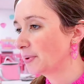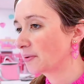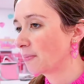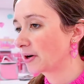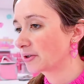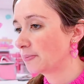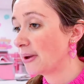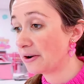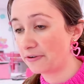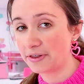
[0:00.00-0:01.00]
bookmarks
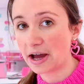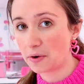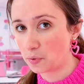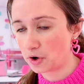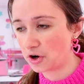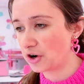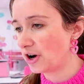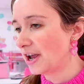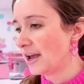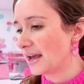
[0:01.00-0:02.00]
made for that
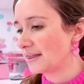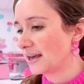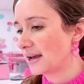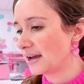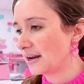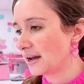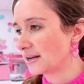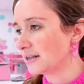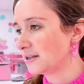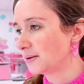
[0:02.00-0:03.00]
order. And then
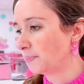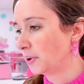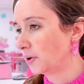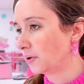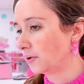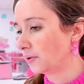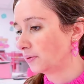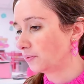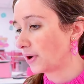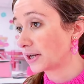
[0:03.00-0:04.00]
I need to
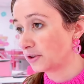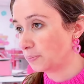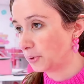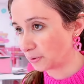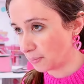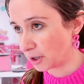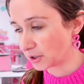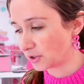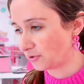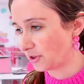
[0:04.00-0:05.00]
pull regular
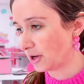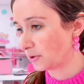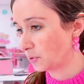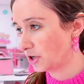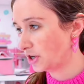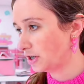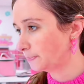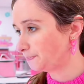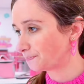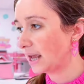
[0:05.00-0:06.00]
bookmarks for that
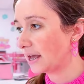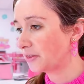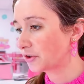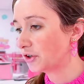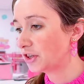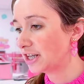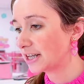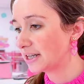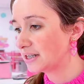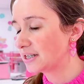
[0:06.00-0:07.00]
order. And the good
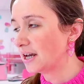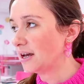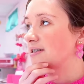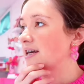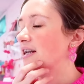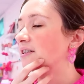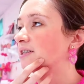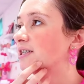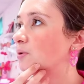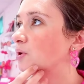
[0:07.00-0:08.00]
thing is, is that at
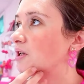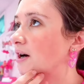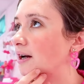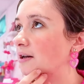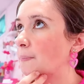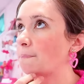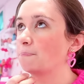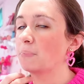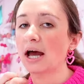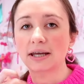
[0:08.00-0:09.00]
least with not
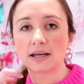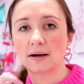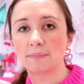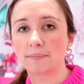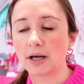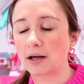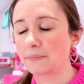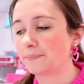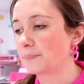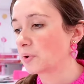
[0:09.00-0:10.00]
packing up
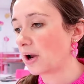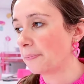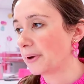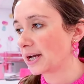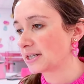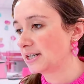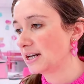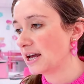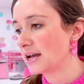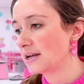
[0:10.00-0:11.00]
um, grab bags
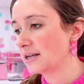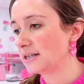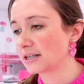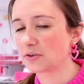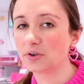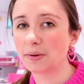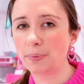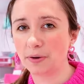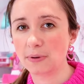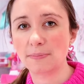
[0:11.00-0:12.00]
today, it doesn't really
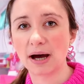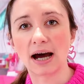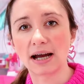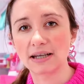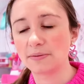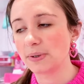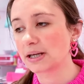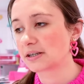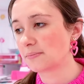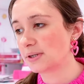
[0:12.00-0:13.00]
put me behind
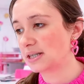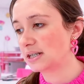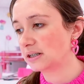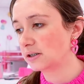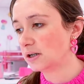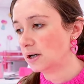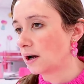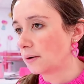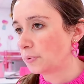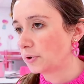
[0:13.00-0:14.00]
because I'm still
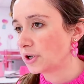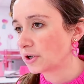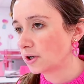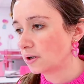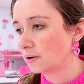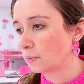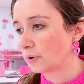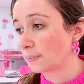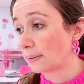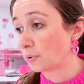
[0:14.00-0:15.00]
uh, pretty good
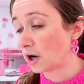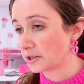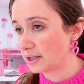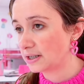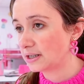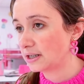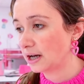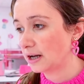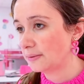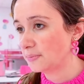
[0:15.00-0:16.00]
with my processing
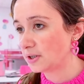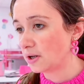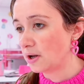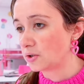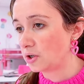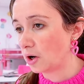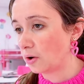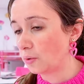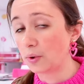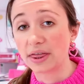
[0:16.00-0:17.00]
times.
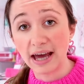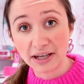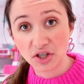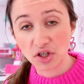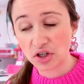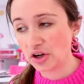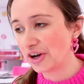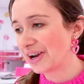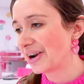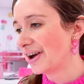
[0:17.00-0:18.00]
So that's
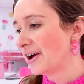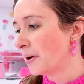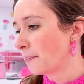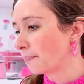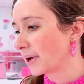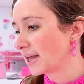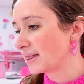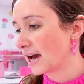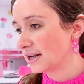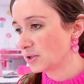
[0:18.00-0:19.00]
good
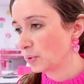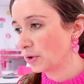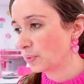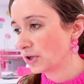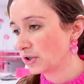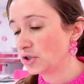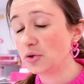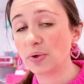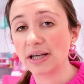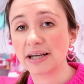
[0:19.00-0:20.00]
but that is what we are
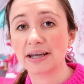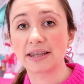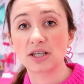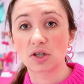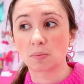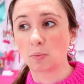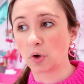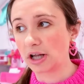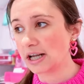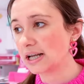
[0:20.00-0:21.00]
doing this
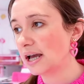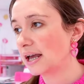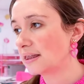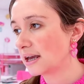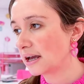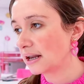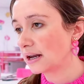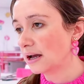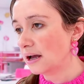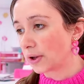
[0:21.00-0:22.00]
morning. And then
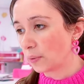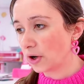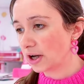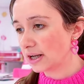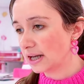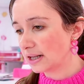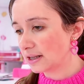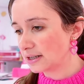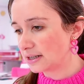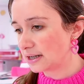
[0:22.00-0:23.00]
we're going to work on getting
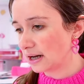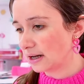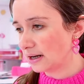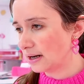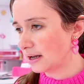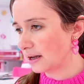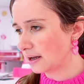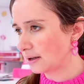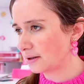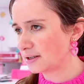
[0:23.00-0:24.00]
this done.
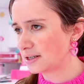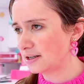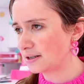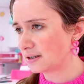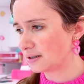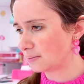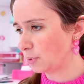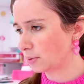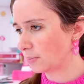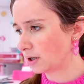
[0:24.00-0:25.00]
Is this
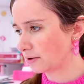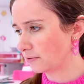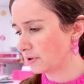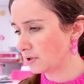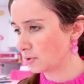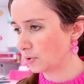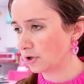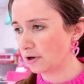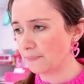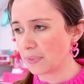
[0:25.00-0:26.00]
bookmark for this
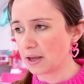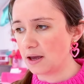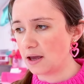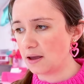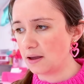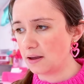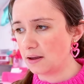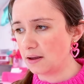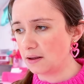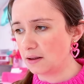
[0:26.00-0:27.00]
order?
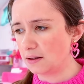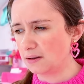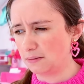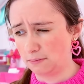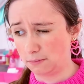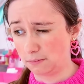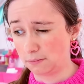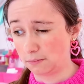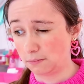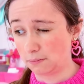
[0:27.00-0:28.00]

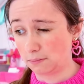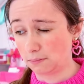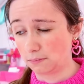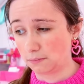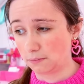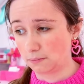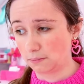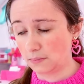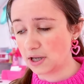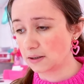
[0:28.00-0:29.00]
And
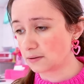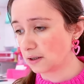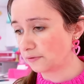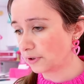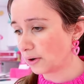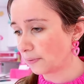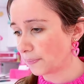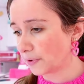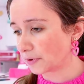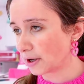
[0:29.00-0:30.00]
yeah, sunflower.
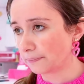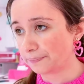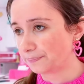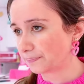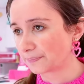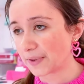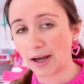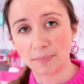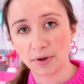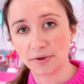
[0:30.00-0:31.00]
Okay.
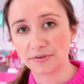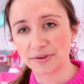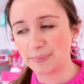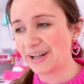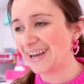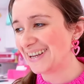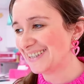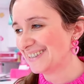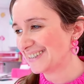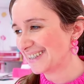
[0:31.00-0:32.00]
I'm all over the place.